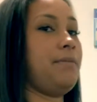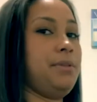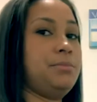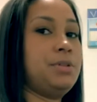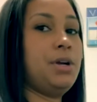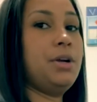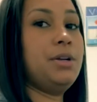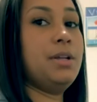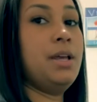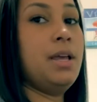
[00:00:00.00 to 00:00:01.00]
them
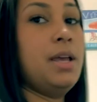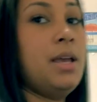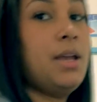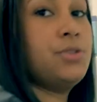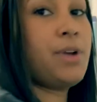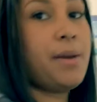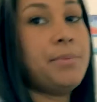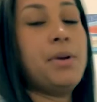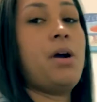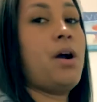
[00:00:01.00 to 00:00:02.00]
turn, drop
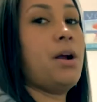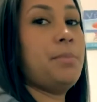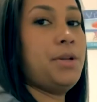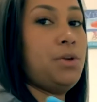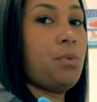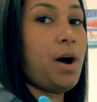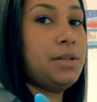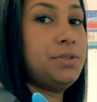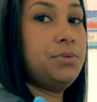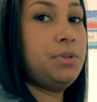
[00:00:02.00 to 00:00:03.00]
their arm, and you
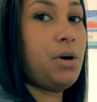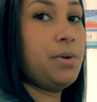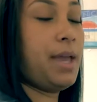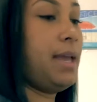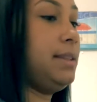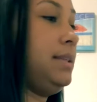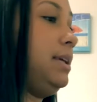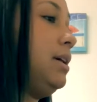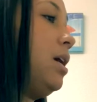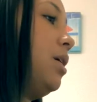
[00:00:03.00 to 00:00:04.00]
want to locate
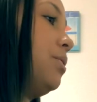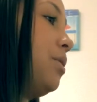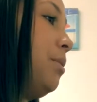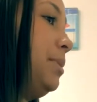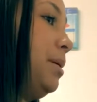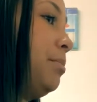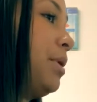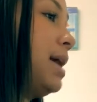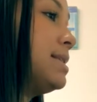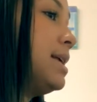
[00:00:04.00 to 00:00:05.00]
the acromion
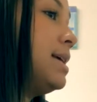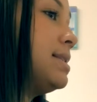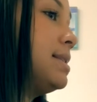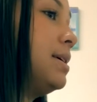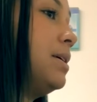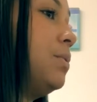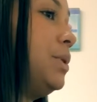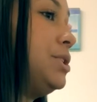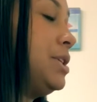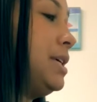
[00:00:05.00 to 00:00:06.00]
process,
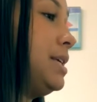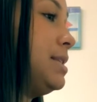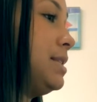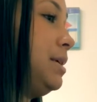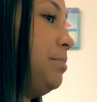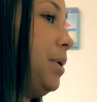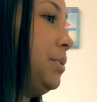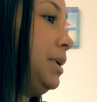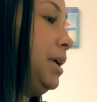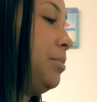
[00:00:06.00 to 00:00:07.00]
which is the
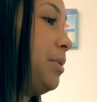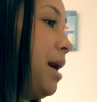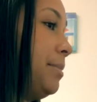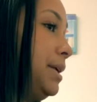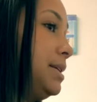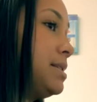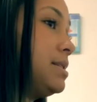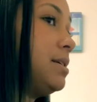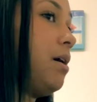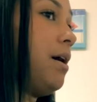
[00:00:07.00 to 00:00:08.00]
bony
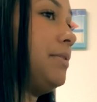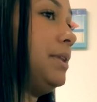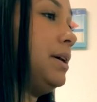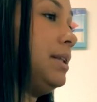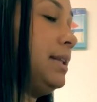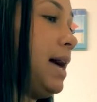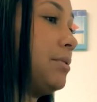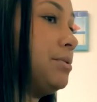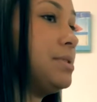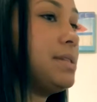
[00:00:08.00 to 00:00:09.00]
prominence on the
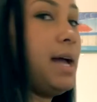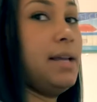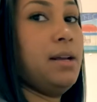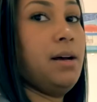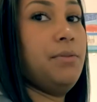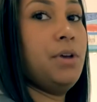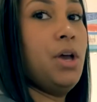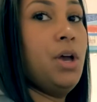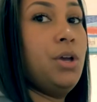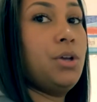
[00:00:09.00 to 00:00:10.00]
lateral side of
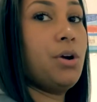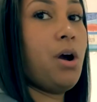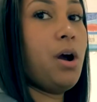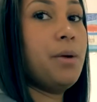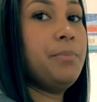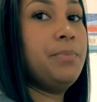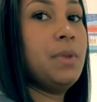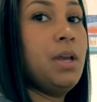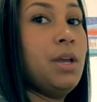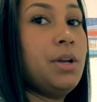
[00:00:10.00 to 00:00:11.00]
your arm.
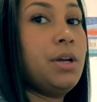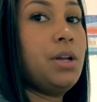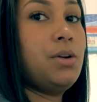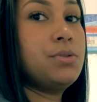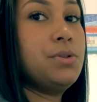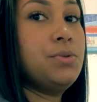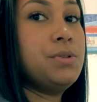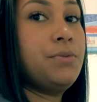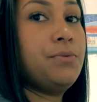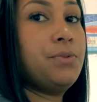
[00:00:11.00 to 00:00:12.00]
You're gonna go 2
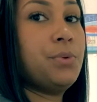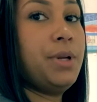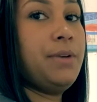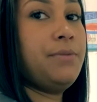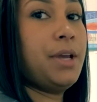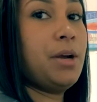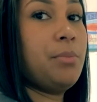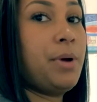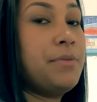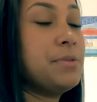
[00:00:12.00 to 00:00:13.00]
to 3 finger
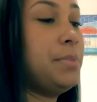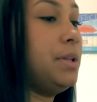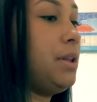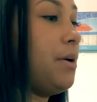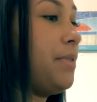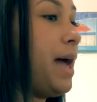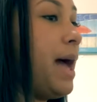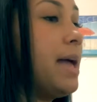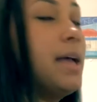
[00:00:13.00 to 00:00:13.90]
breaths below that.